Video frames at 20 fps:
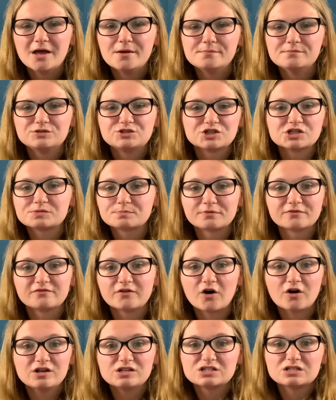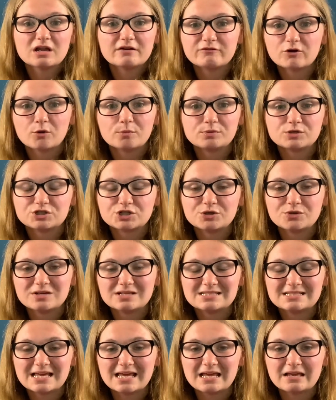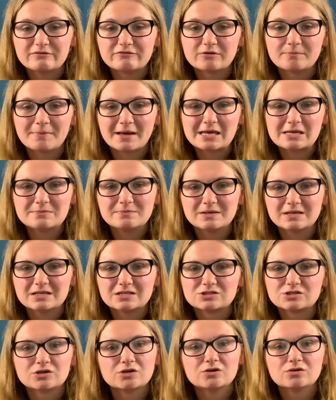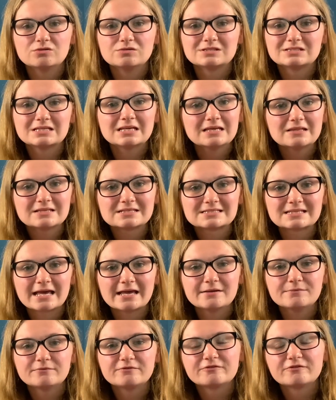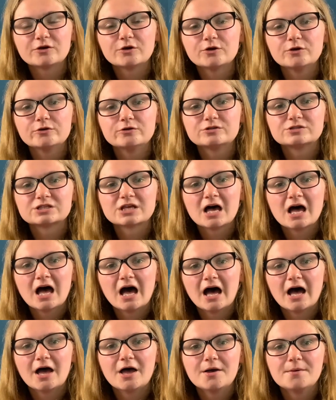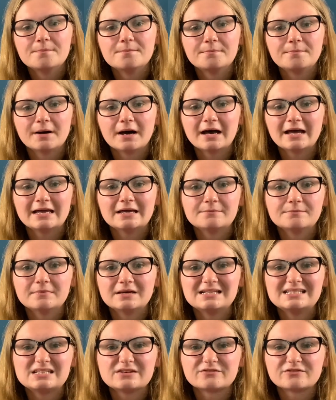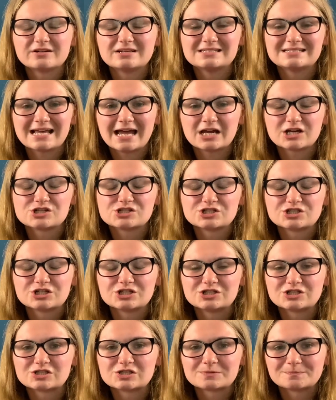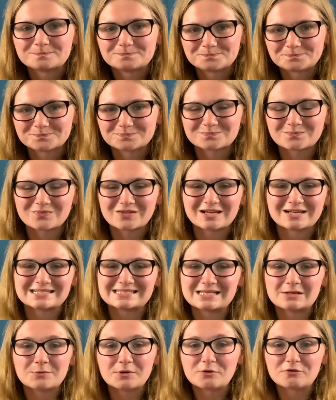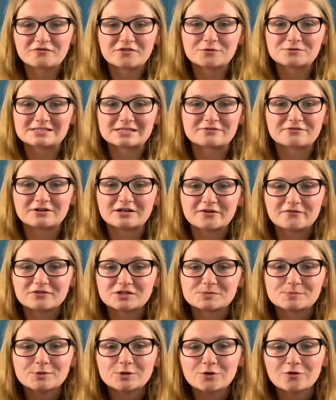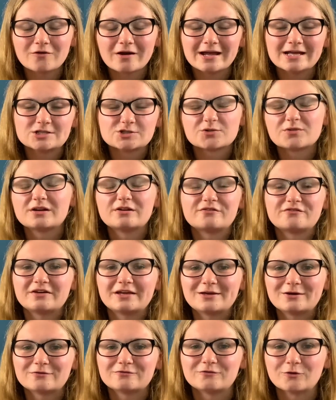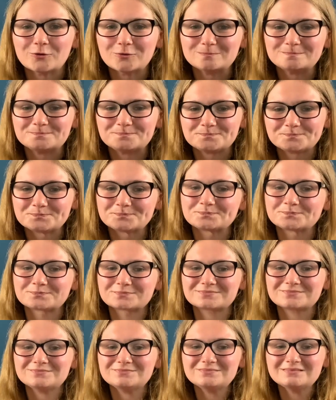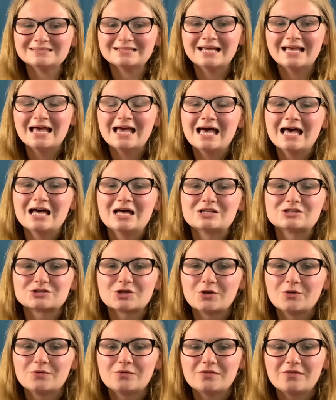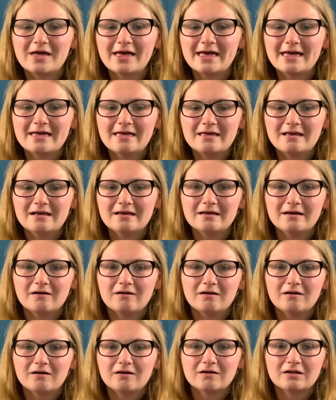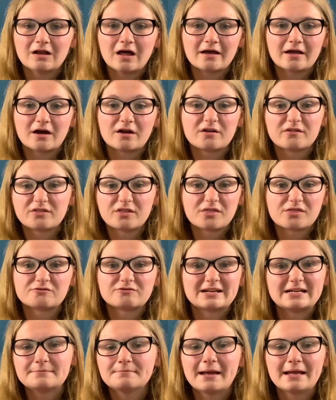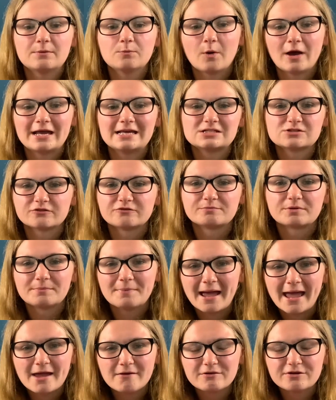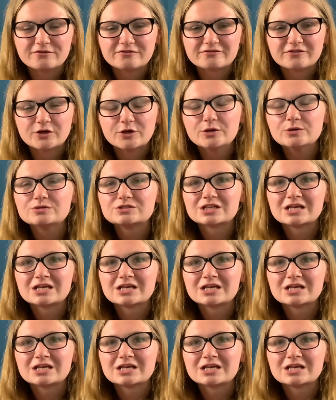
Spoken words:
just provides another opportunity for baby to see the same foods but in different textures, because it will feel different if it's pureed or in a finger form. So they are like kind of the 3 main ways of preparing food,